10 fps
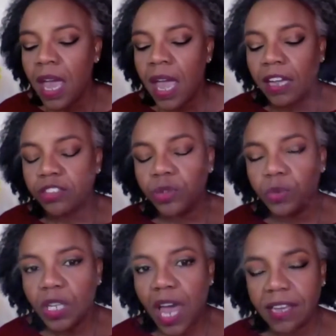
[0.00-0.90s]
And she
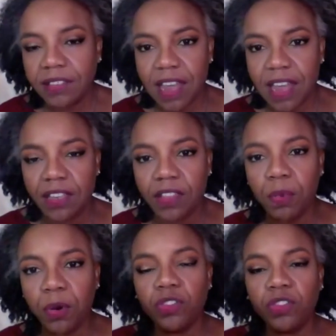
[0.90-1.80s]
realized that the
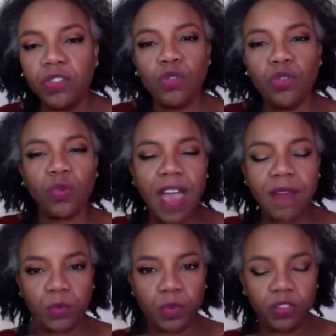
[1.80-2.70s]
person who grabbed
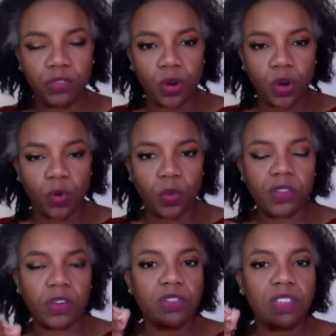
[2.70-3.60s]
and reached for her
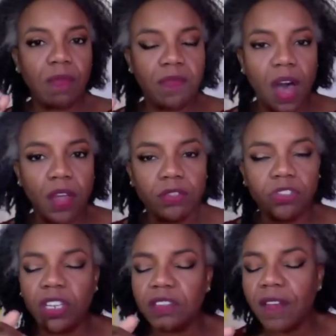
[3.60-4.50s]
was her stepfather.
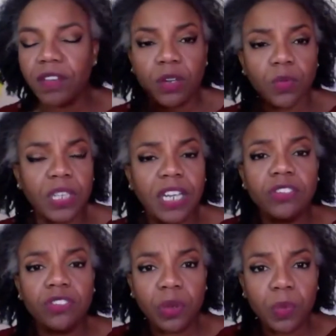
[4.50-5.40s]
She doesn't have a good
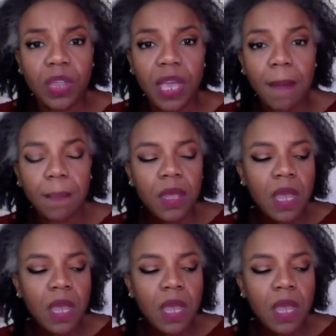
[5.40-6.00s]
relationship with him.